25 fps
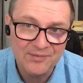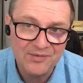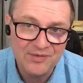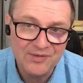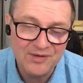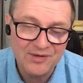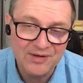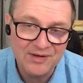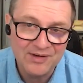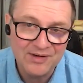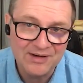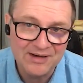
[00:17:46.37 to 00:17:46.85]

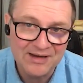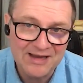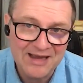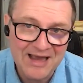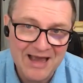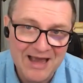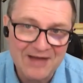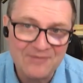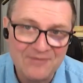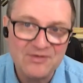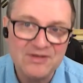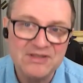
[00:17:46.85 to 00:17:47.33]
the
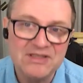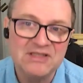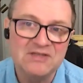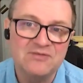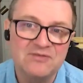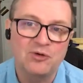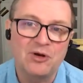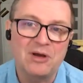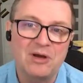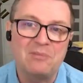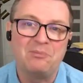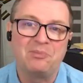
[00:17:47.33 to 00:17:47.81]
canvas is
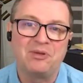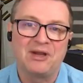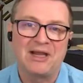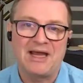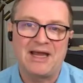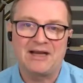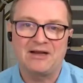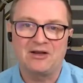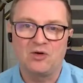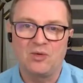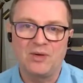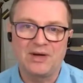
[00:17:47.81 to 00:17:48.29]
very
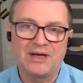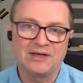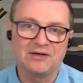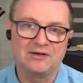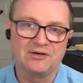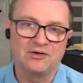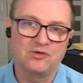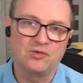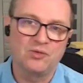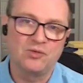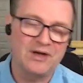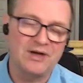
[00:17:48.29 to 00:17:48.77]
blank going
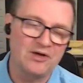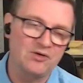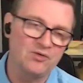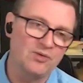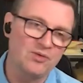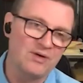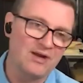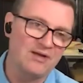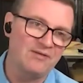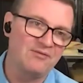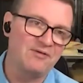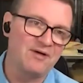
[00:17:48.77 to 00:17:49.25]
into
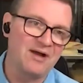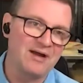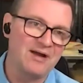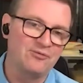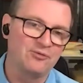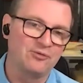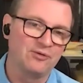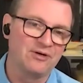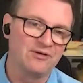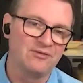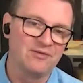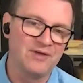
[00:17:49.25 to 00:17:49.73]
2025
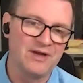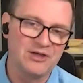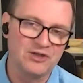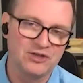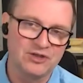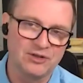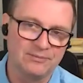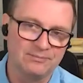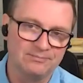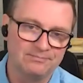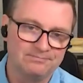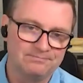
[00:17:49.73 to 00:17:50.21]
for
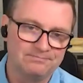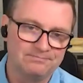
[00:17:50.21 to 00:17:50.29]
innovation.